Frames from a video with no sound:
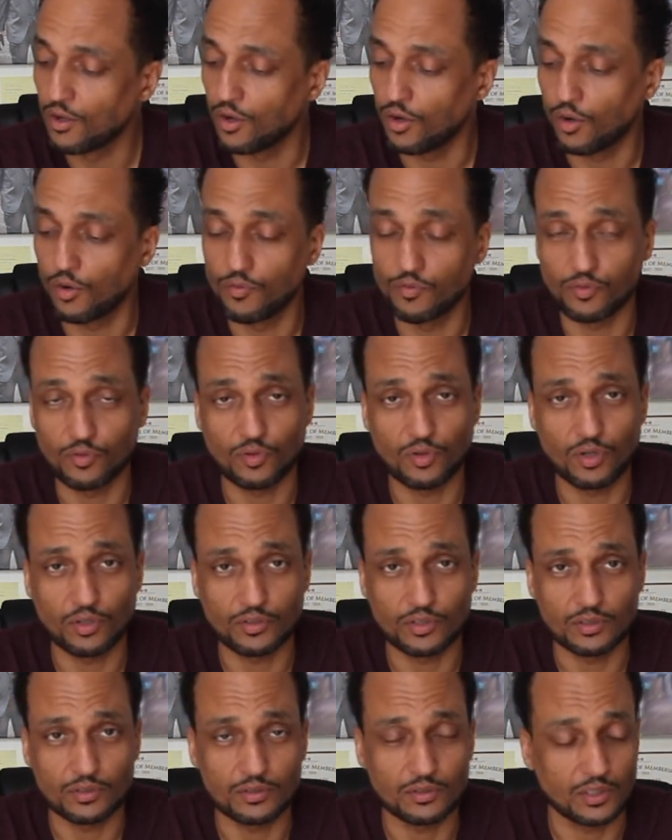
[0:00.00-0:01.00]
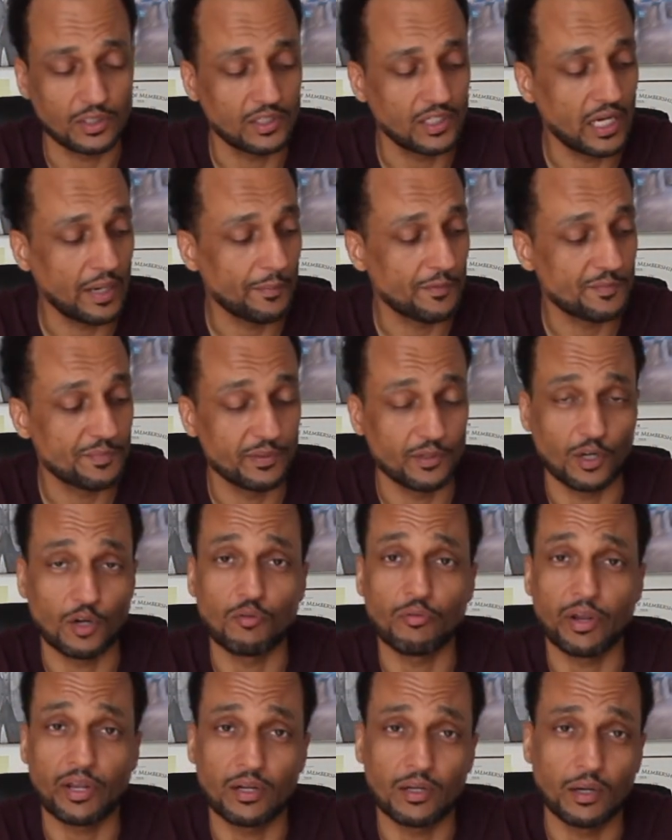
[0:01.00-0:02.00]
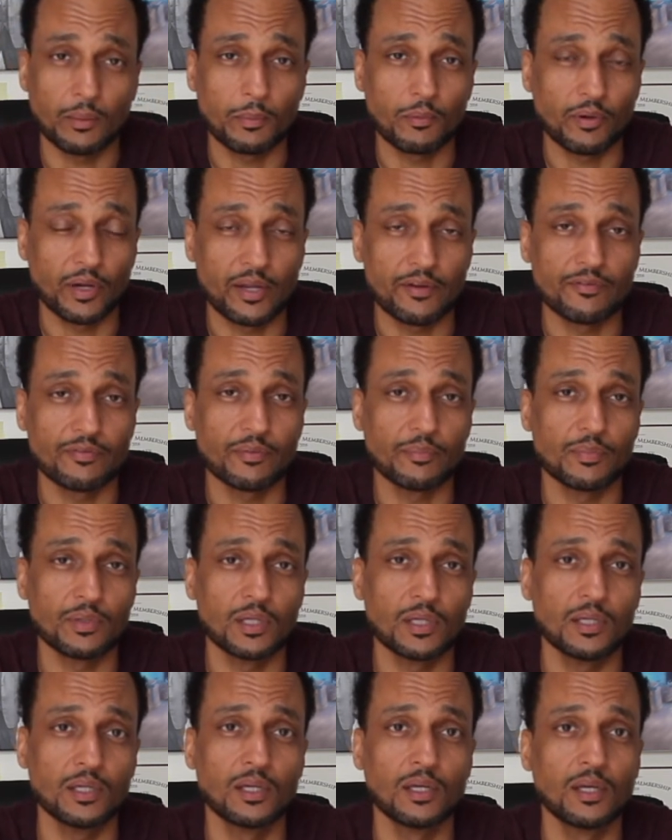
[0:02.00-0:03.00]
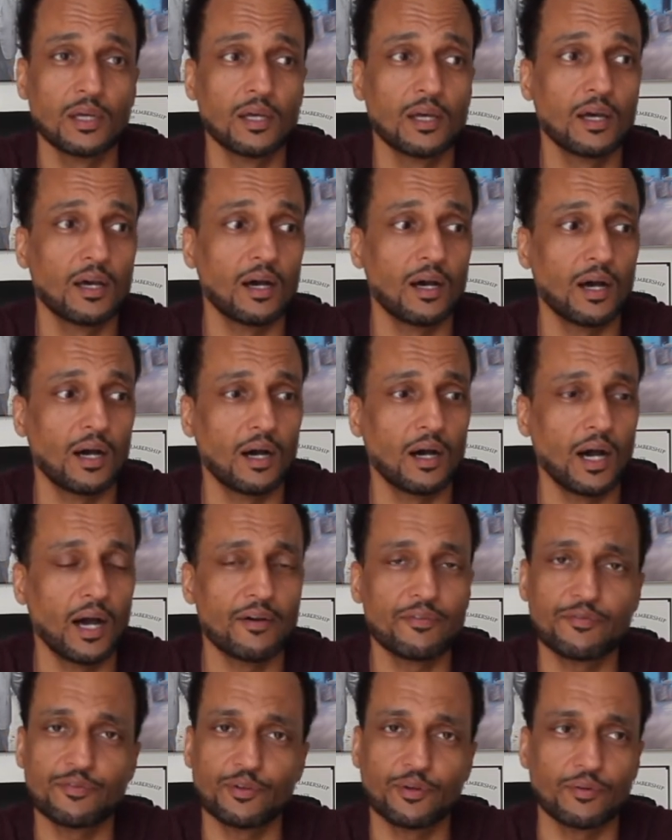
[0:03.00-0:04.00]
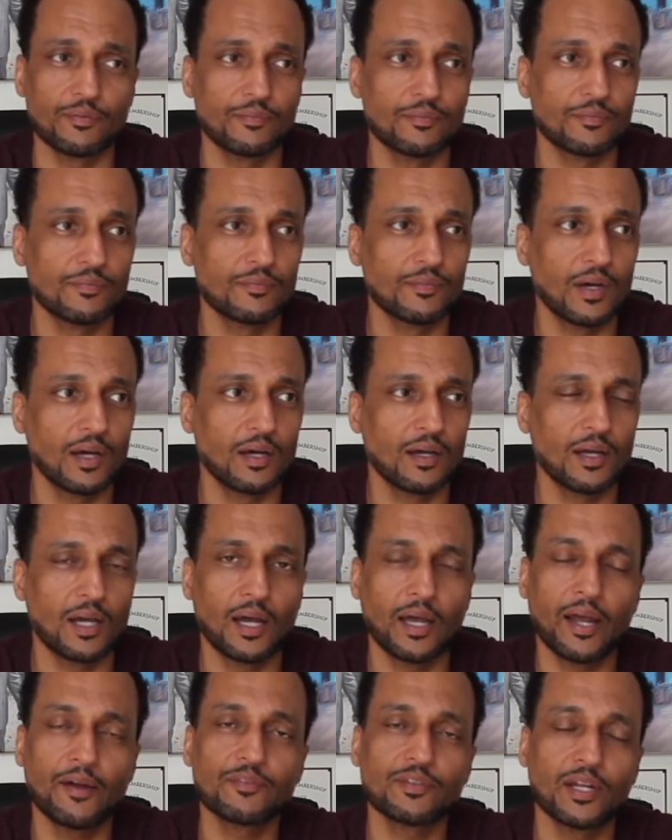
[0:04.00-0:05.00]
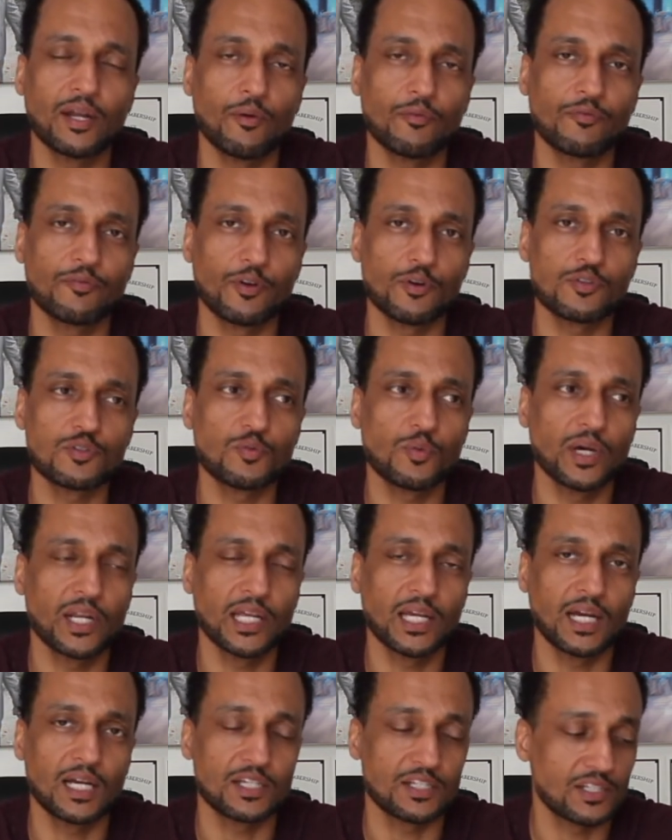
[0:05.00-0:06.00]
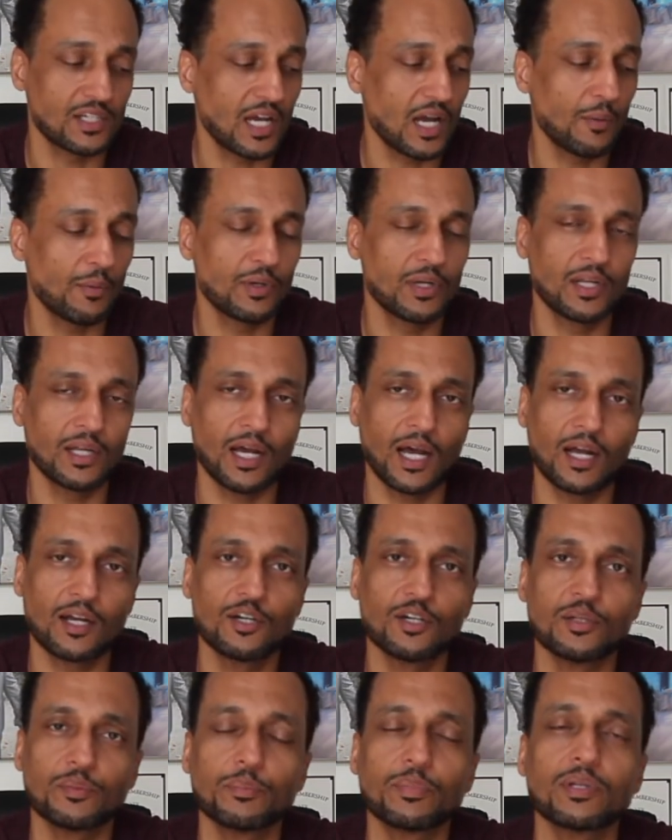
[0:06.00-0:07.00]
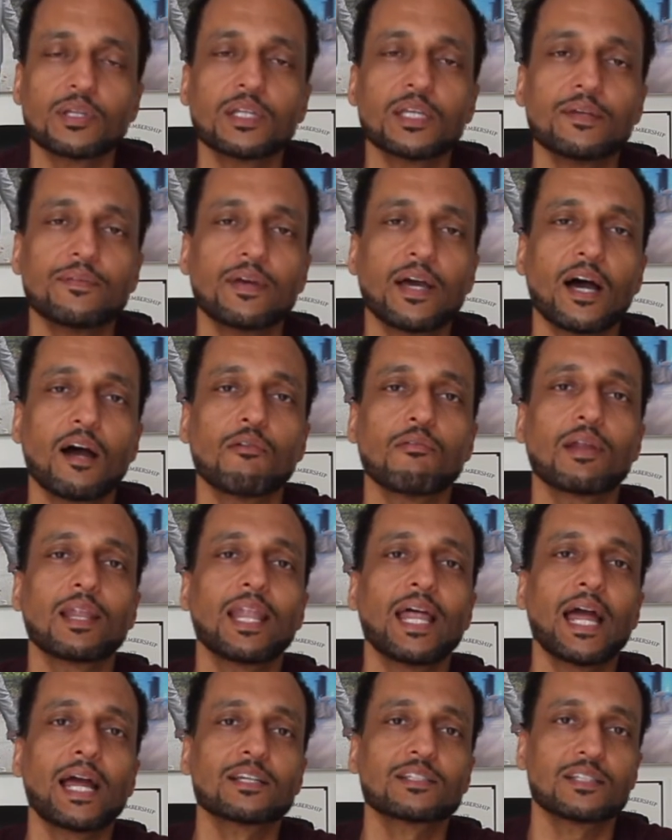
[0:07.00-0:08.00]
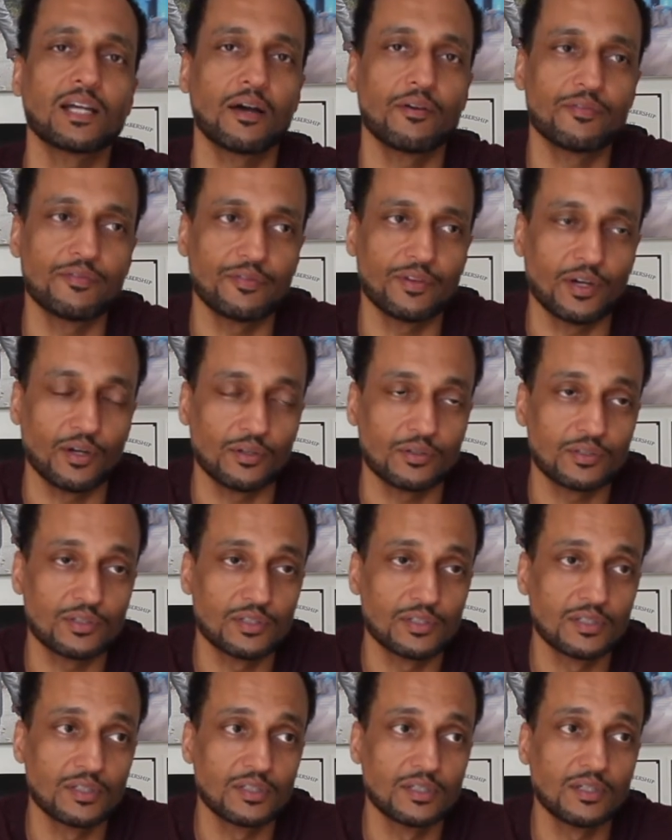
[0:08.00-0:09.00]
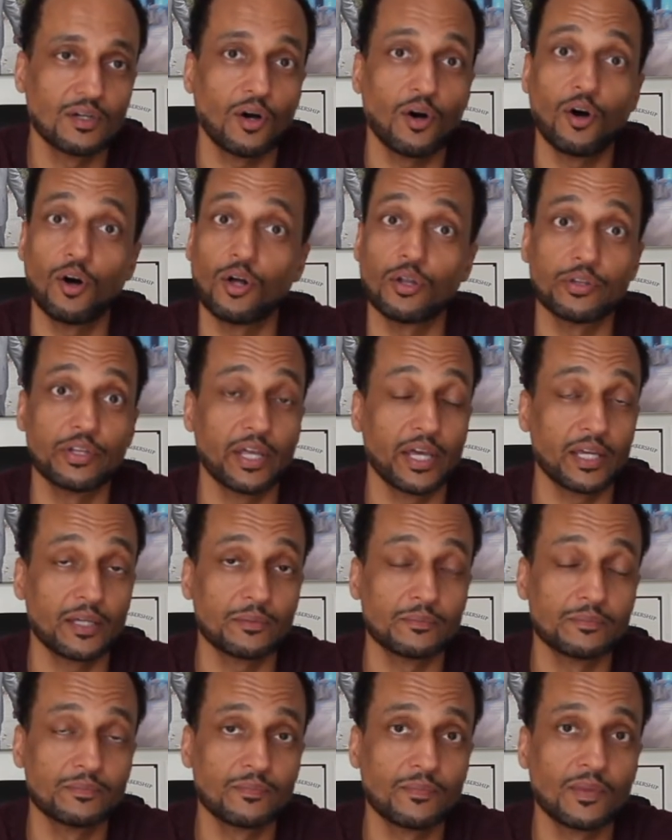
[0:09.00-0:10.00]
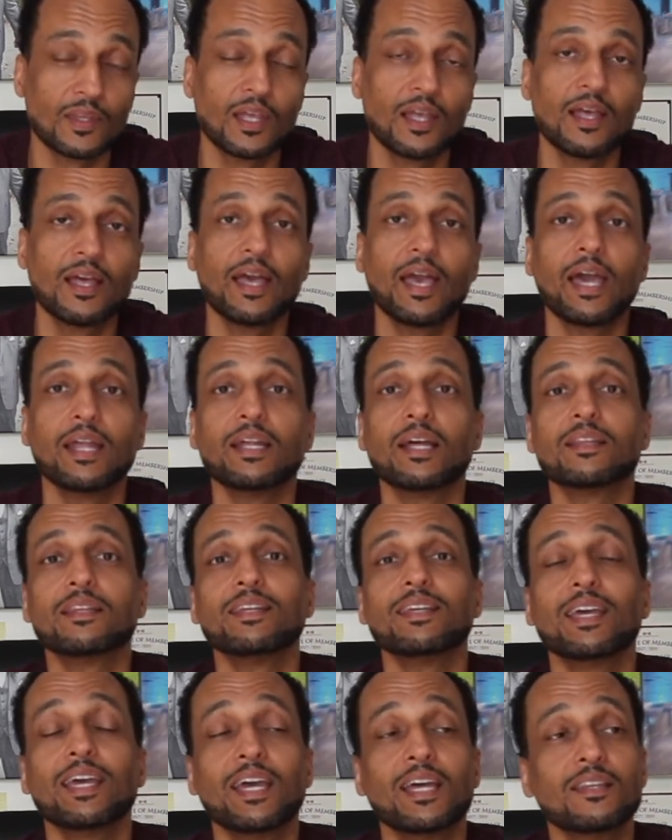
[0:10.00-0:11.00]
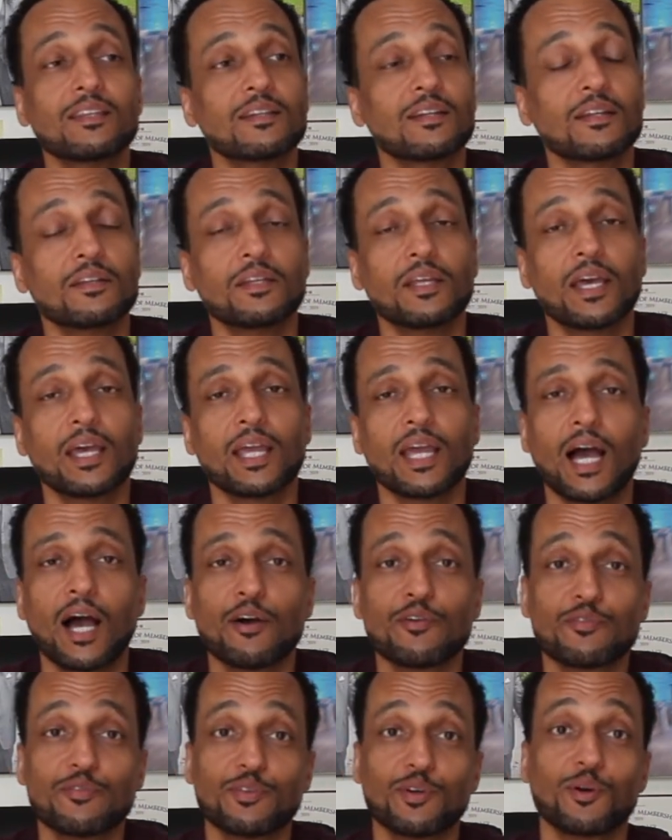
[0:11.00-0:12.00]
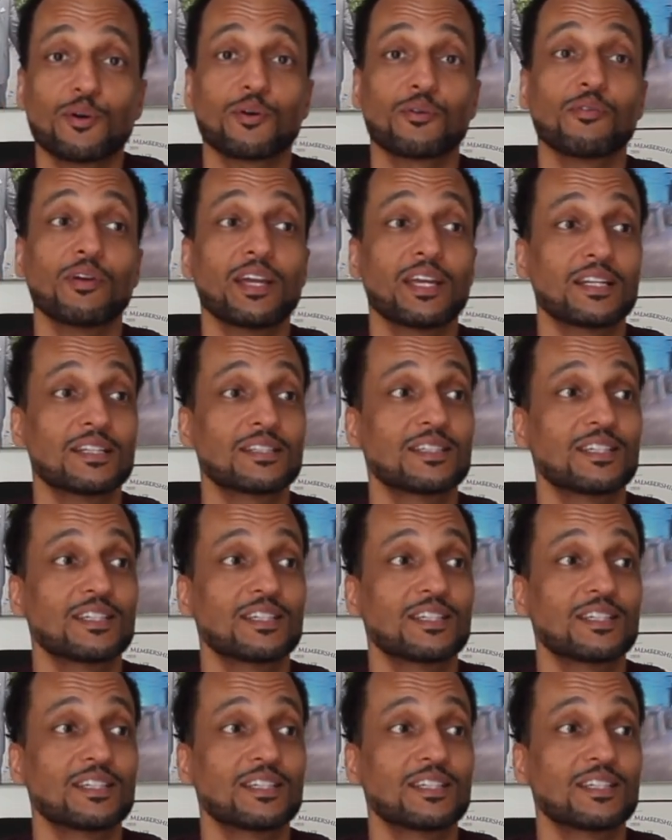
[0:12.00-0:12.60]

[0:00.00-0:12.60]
overall, the camera's been a great upgrade for me. I feel, after that first wedding I shot with it, I couldn't believe how relaxed I felt all day. And at the end of the day, I felt great.